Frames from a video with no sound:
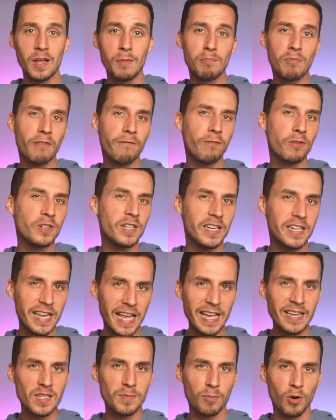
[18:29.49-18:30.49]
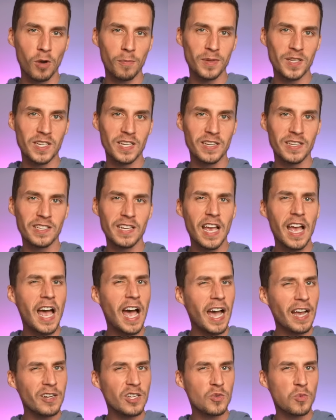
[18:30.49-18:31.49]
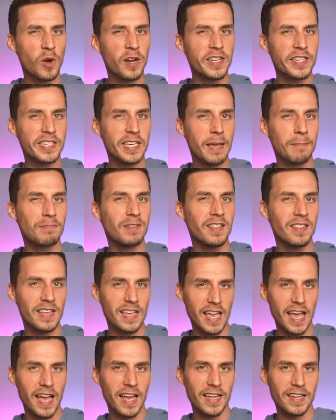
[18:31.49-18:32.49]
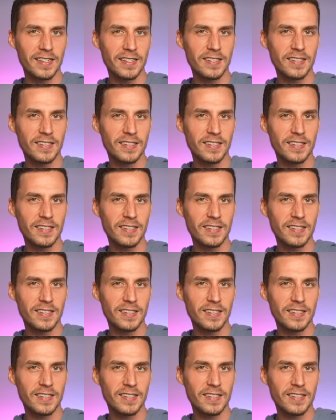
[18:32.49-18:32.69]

but for today's purposes, I just want to skip to the end.